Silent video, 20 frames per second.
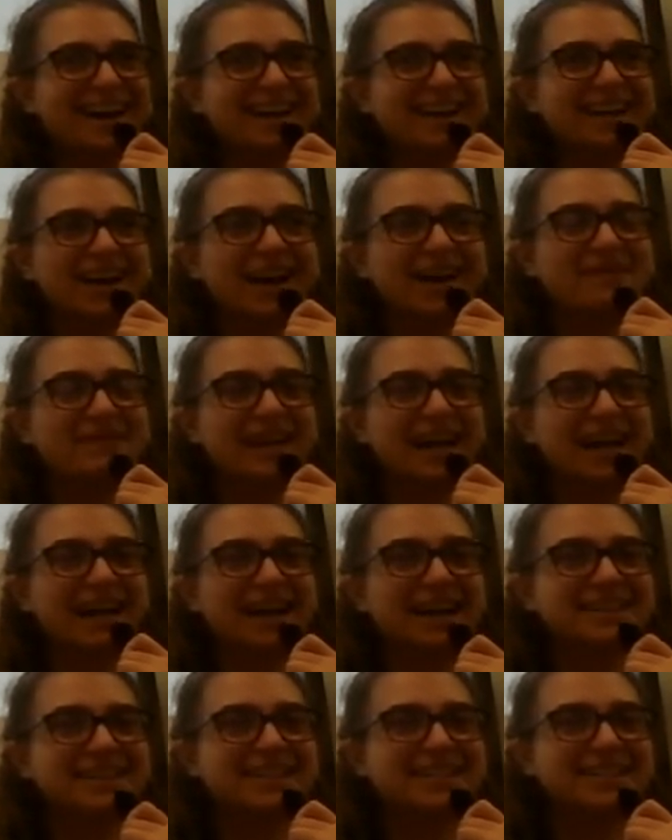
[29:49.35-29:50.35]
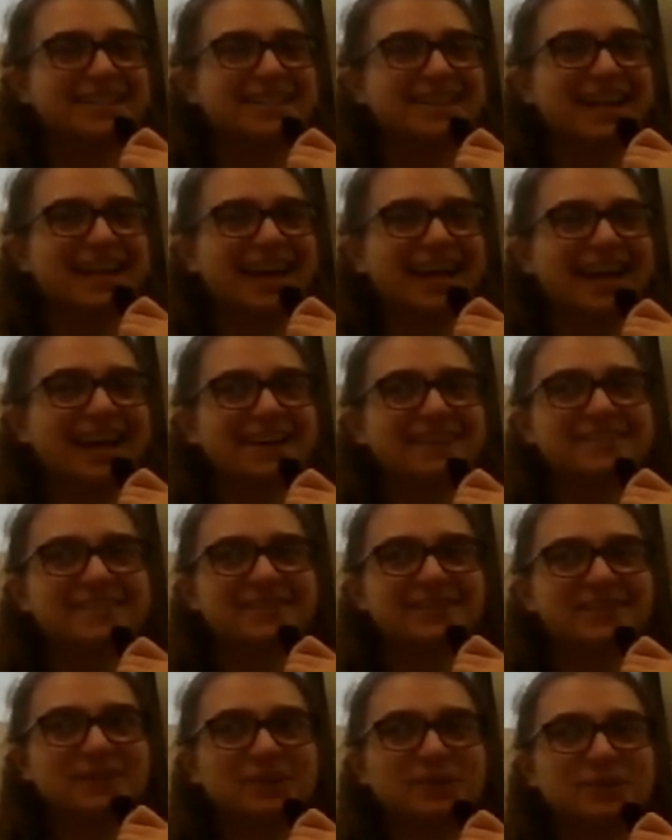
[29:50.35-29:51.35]
I mean, it has
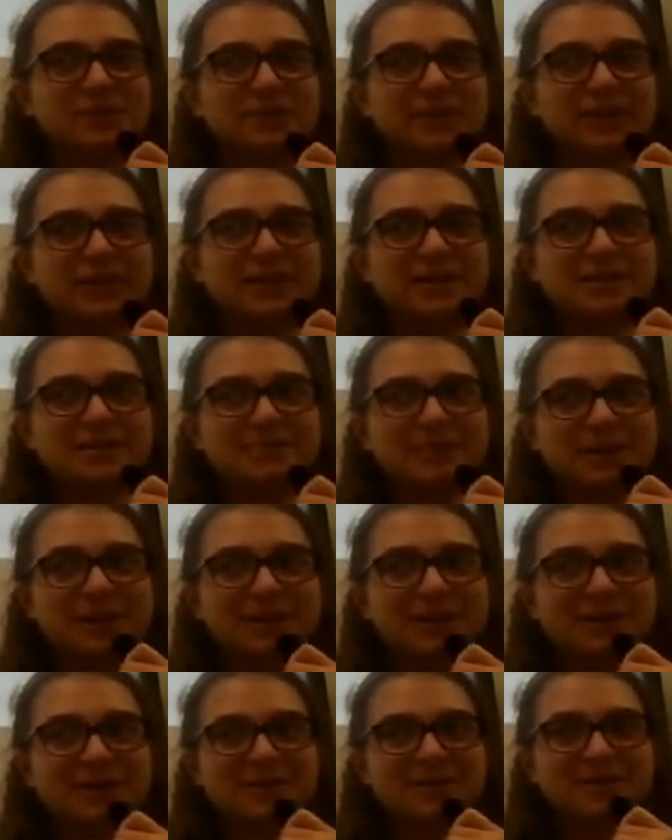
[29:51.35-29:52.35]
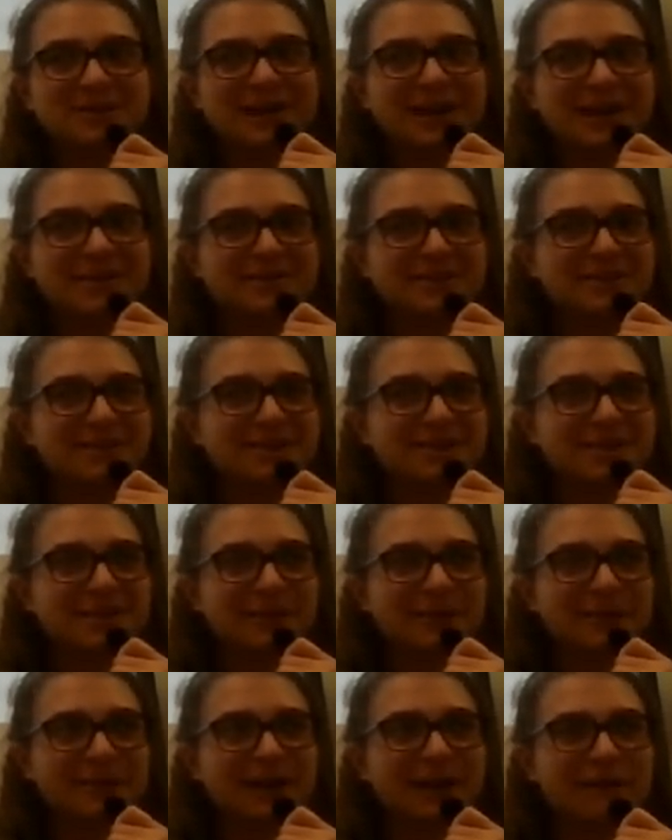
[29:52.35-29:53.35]
nutrients, but it also has all the other
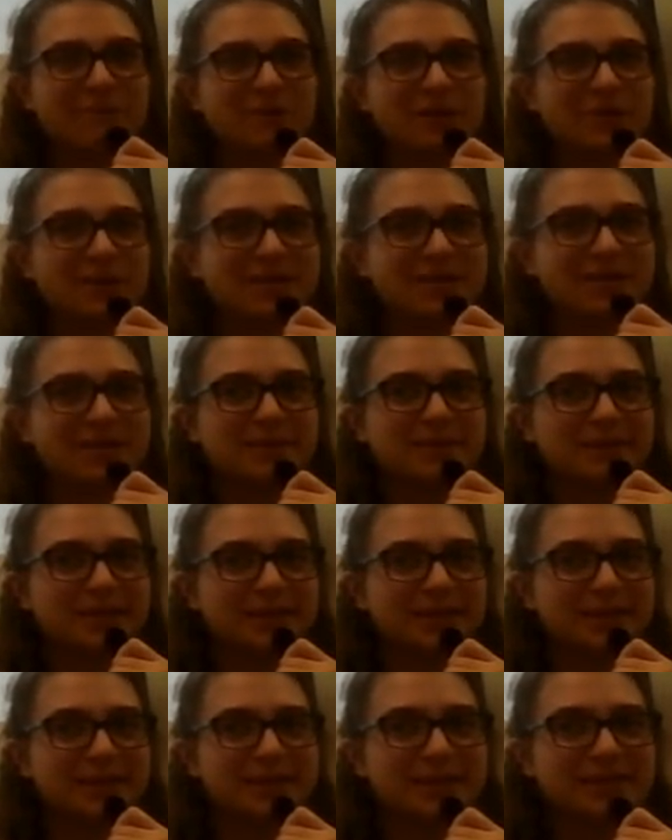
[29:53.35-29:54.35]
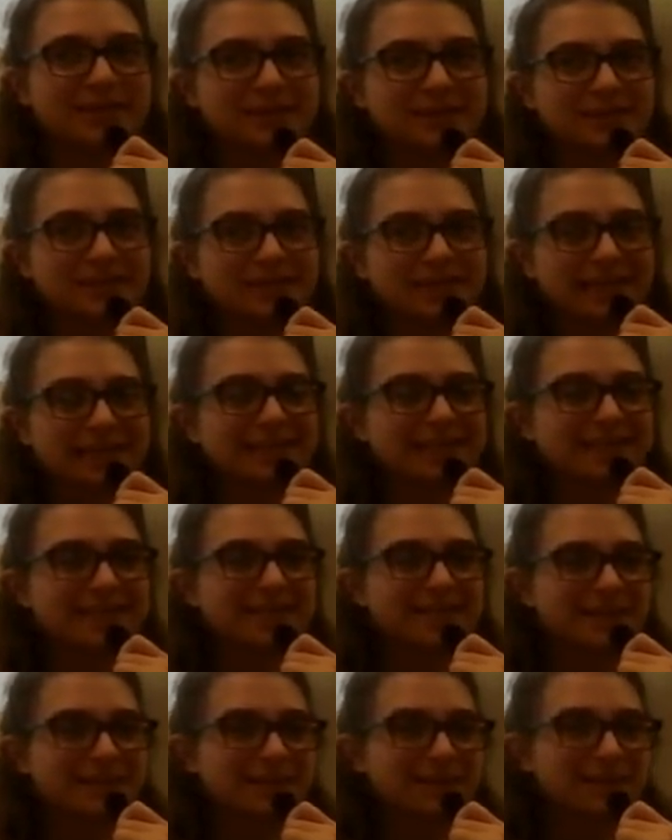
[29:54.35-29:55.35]
crap that was in the body.
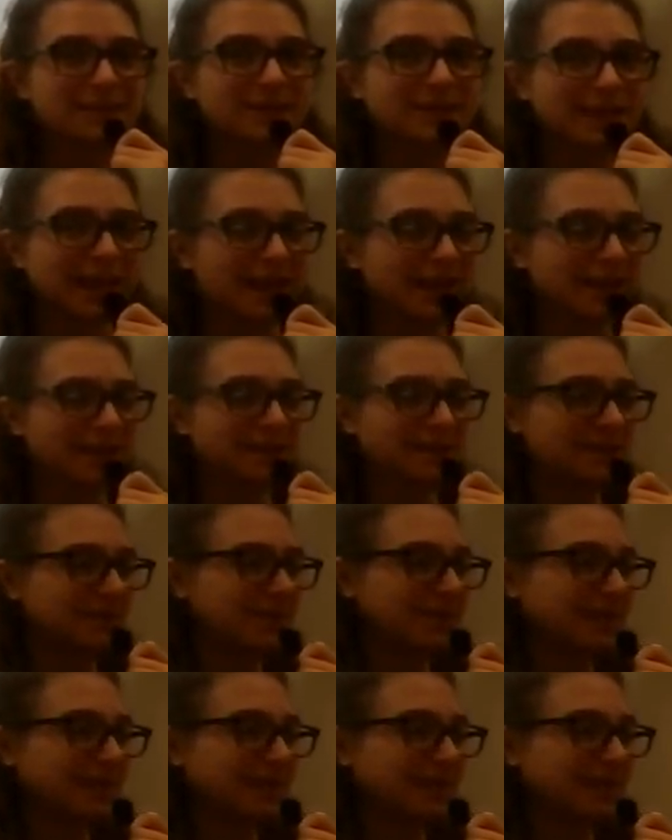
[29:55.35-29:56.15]
So I don't